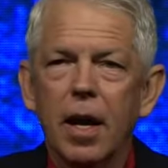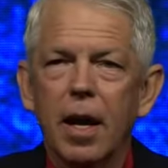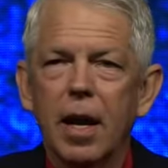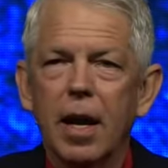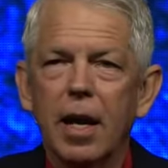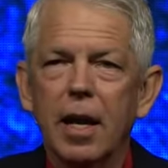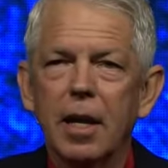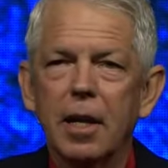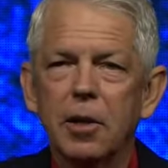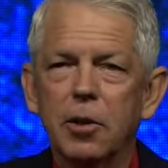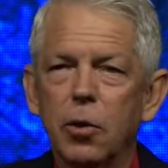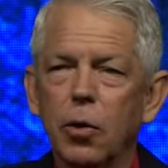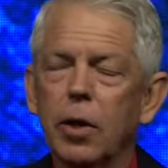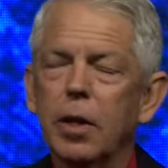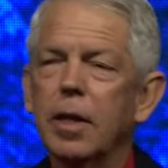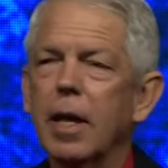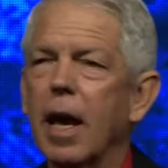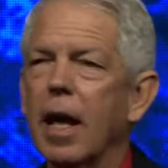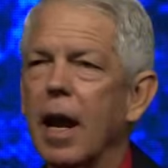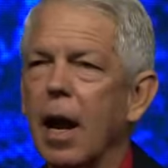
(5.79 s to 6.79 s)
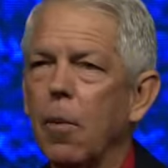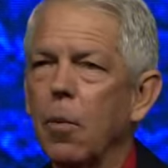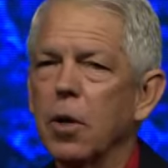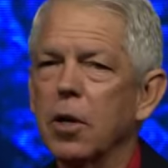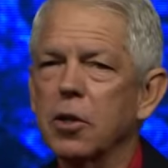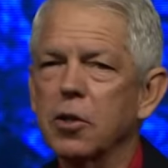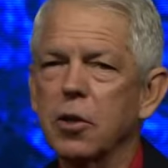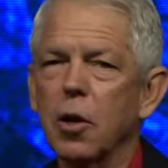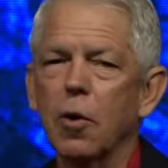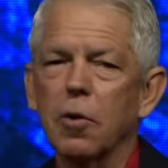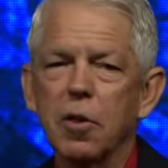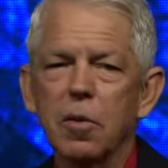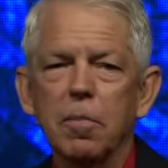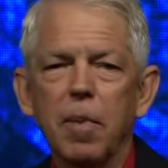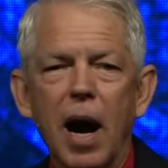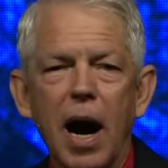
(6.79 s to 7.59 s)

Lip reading: And in doing that, I want to start with a